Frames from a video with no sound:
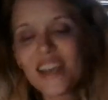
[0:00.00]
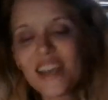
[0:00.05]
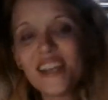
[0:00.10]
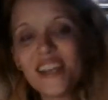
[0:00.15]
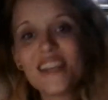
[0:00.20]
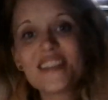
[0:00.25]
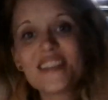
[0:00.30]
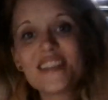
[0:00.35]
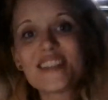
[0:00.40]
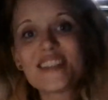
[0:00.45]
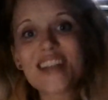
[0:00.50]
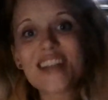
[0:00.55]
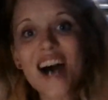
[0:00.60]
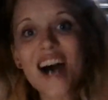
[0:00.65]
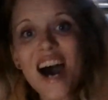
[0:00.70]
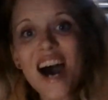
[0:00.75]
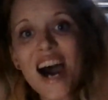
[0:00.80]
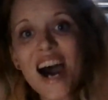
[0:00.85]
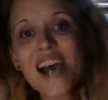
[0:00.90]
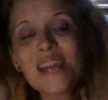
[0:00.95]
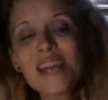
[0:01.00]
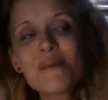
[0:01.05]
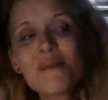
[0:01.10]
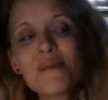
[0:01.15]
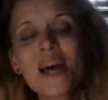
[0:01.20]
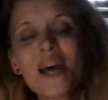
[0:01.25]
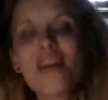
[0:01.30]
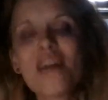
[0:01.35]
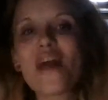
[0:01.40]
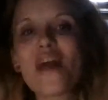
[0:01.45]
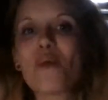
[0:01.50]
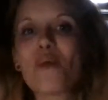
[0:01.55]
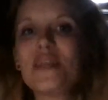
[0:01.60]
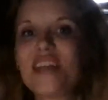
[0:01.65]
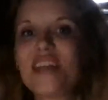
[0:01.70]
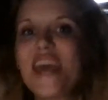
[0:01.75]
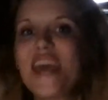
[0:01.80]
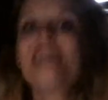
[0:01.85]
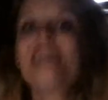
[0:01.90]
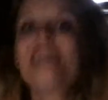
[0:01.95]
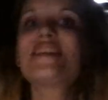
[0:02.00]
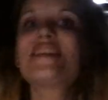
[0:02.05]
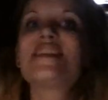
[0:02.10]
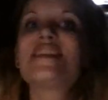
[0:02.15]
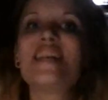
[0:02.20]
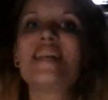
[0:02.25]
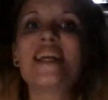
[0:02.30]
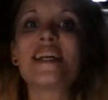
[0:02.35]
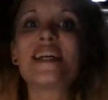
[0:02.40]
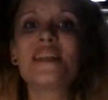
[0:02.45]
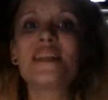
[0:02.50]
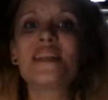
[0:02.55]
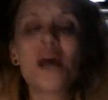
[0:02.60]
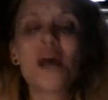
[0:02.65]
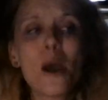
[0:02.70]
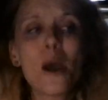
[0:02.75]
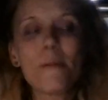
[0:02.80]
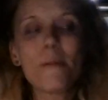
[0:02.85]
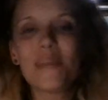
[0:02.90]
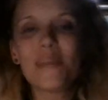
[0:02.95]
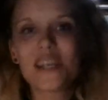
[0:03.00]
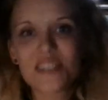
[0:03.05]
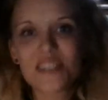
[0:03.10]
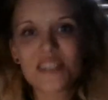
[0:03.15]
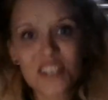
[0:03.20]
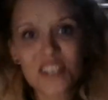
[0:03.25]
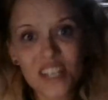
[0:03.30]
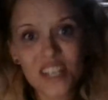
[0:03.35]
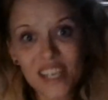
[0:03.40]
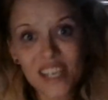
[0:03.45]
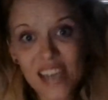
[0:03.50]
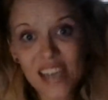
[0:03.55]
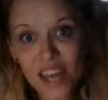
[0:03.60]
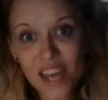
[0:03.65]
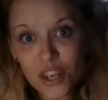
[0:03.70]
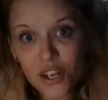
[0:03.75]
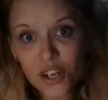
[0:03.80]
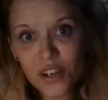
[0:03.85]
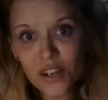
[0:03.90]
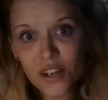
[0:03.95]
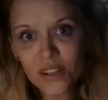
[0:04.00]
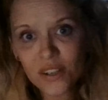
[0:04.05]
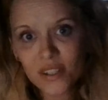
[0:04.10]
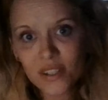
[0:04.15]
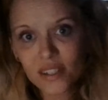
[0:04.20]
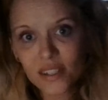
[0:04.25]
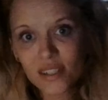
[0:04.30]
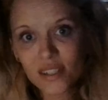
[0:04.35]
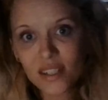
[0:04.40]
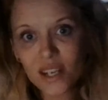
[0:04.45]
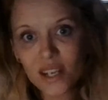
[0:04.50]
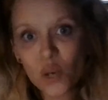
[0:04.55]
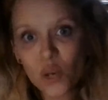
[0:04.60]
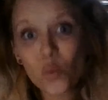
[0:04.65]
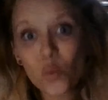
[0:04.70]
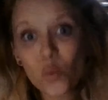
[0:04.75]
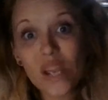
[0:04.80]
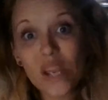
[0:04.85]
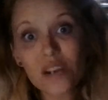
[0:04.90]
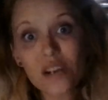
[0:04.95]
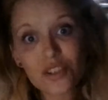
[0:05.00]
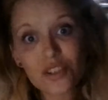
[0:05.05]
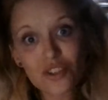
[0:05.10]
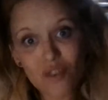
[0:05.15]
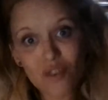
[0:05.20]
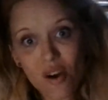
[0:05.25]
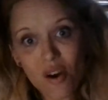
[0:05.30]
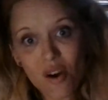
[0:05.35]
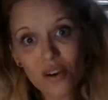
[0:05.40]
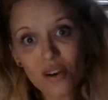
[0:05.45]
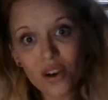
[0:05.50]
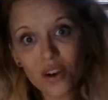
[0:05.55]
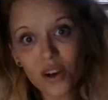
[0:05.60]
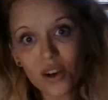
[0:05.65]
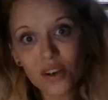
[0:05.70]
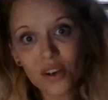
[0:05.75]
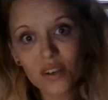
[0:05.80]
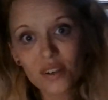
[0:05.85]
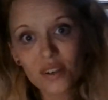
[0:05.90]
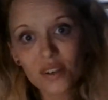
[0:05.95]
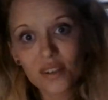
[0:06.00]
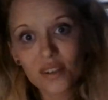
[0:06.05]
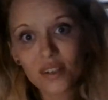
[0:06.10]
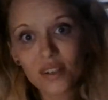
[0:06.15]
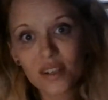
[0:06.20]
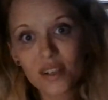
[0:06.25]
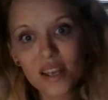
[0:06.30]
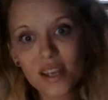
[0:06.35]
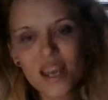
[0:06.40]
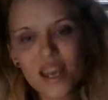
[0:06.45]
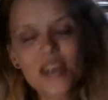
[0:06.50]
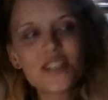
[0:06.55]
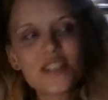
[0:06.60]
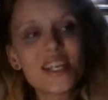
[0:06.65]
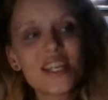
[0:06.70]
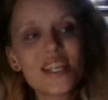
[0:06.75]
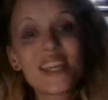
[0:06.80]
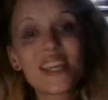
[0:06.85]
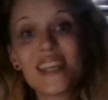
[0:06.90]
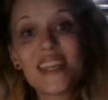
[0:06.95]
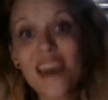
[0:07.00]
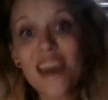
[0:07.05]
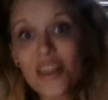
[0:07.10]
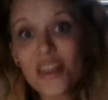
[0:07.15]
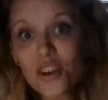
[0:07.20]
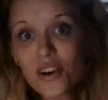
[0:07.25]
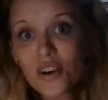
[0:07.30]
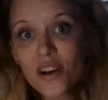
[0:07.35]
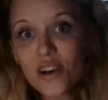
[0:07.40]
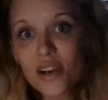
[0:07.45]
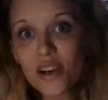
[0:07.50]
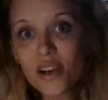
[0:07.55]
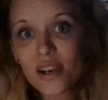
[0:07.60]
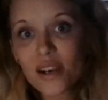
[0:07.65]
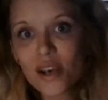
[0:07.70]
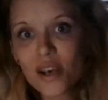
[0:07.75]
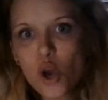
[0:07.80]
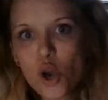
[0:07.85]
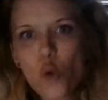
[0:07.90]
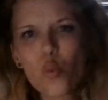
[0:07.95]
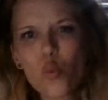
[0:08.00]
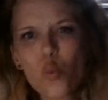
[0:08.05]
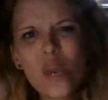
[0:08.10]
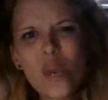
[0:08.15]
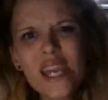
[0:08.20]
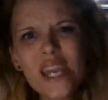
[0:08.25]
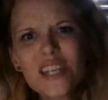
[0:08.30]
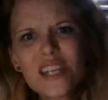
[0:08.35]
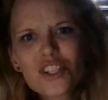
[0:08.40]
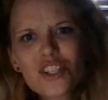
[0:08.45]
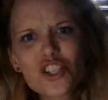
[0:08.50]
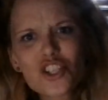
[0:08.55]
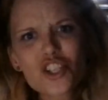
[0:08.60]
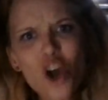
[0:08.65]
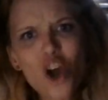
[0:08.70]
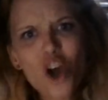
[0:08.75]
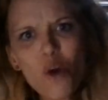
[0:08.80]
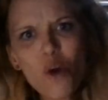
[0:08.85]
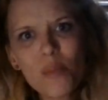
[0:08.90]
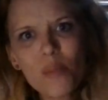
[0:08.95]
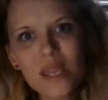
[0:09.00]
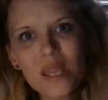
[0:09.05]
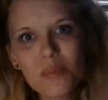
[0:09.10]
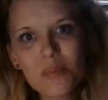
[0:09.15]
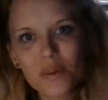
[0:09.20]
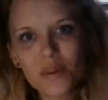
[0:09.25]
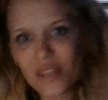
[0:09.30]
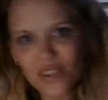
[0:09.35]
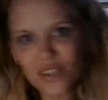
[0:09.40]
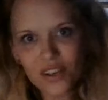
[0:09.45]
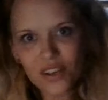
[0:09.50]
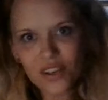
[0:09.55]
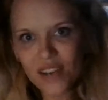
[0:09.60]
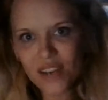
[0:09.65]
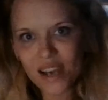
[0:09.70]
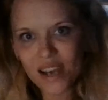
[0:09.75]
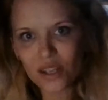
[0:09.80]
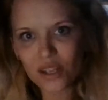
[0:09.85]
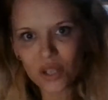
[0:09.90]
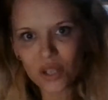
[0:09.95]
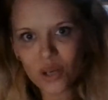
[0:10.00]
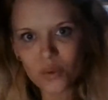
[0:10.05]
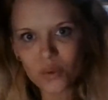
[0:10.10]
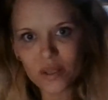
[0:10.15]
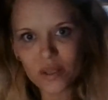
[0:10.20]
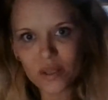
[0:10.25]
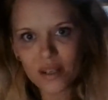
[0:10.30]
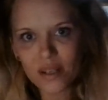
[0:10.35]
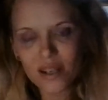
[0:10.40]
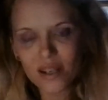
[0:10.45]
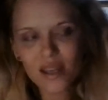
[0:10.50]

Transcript: And it is time that we take a stand, because together we are stronger. Together we can show people that they're not alone.